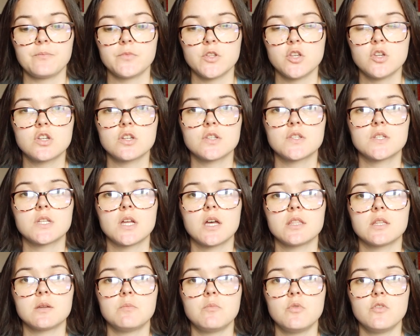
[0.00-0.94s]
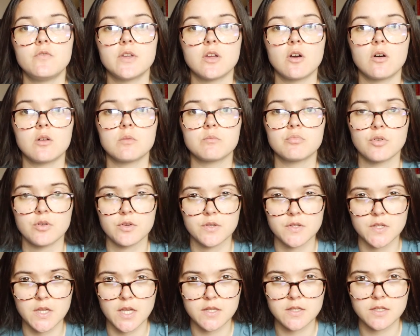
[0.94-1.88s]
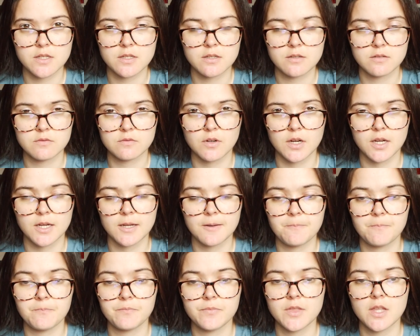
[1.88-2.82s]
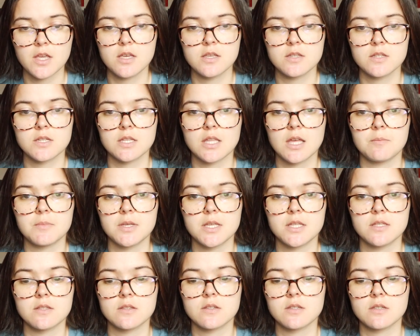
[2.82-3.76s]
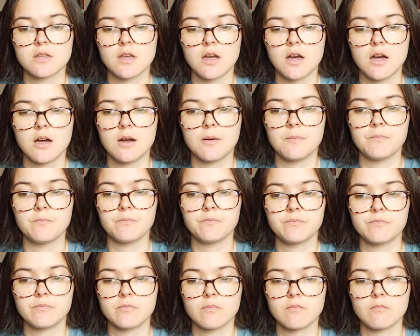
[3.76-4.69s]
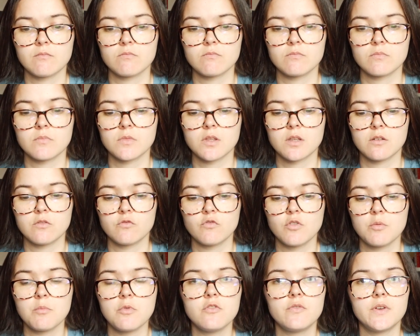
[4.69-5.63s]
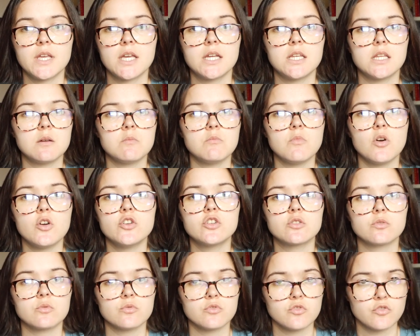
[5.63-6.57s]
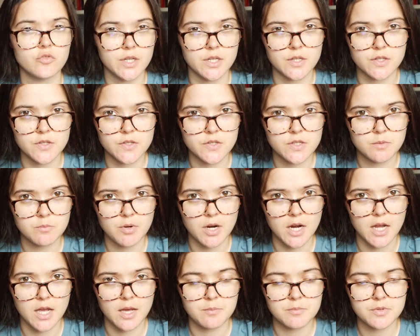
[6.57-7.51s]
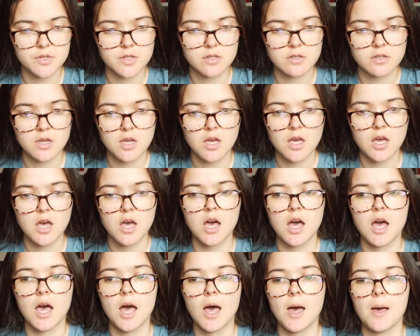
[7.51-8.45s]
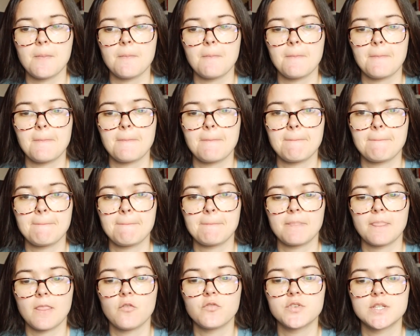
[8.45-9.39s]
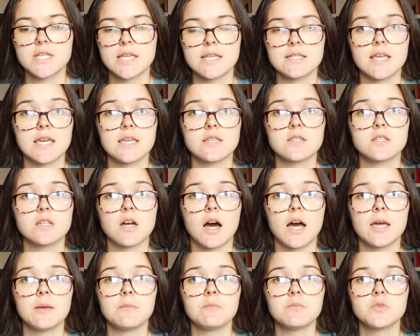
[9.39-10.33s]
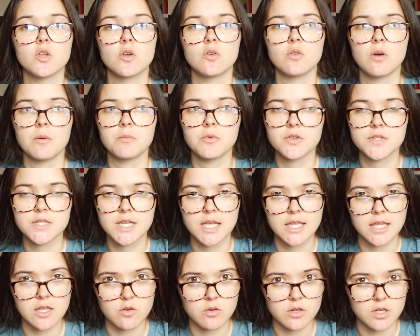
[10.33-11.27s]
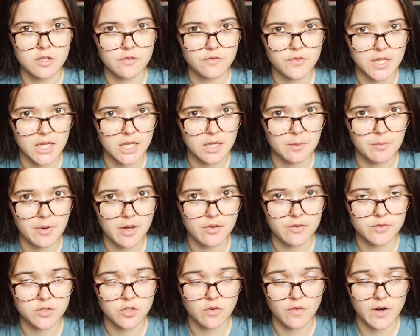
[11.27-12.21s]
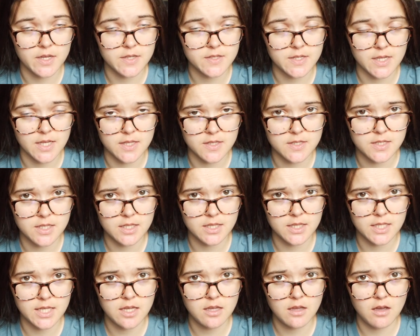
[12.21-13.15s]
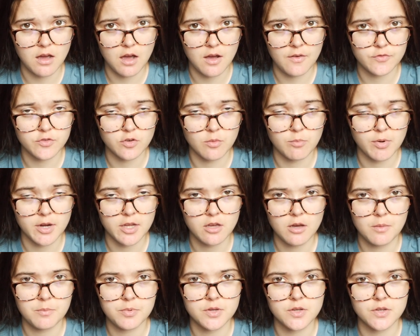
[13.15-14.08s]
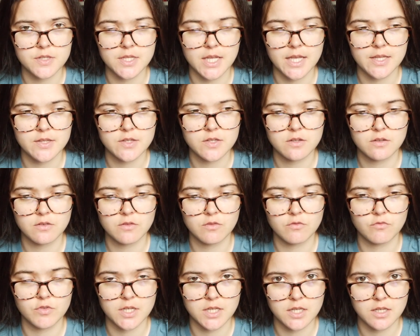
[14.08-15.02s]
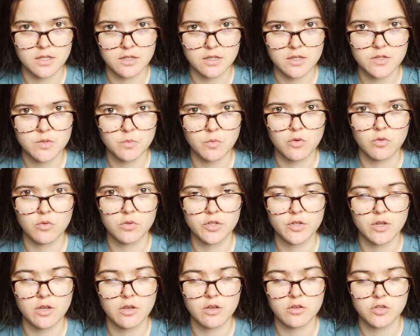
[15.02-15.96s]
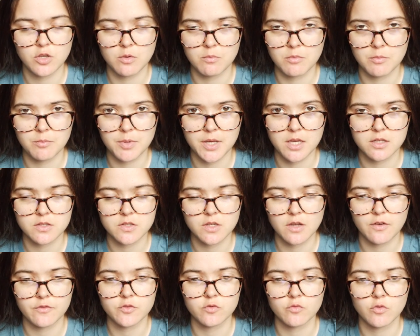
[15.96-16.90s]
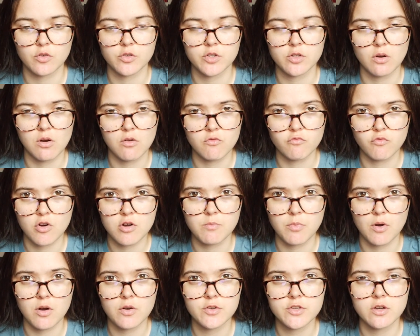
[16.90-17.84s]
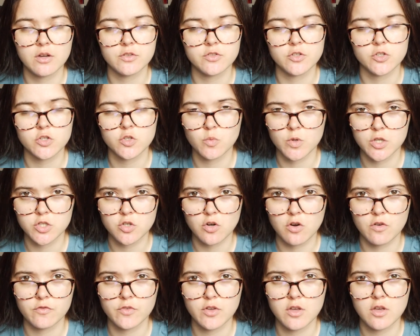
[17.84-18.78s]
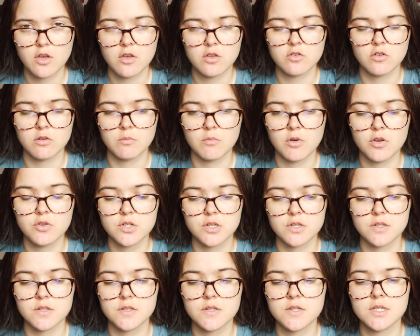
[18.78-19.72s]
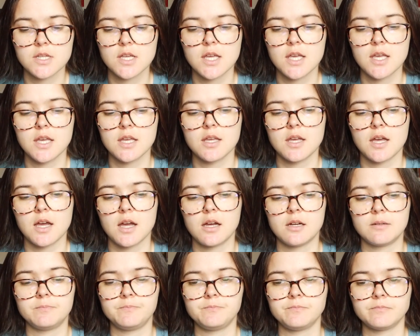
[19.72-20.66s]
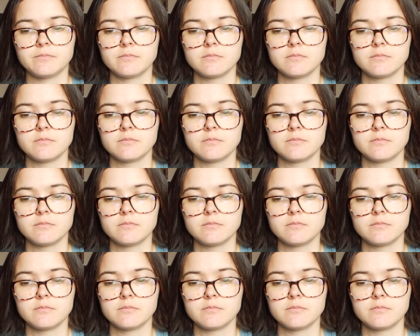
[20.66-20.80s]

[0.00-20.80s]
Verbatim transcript: you should start the moving on process, right? So that means um, removing any emotional triggers, perhaps. Um, Obviously, it takes time, so I'm not saying that you're going to forget about your ex instantly after a breakup because that's ridiculous. We're all human beings after all. You're not a robot. You can't just switch off your emotions. Um,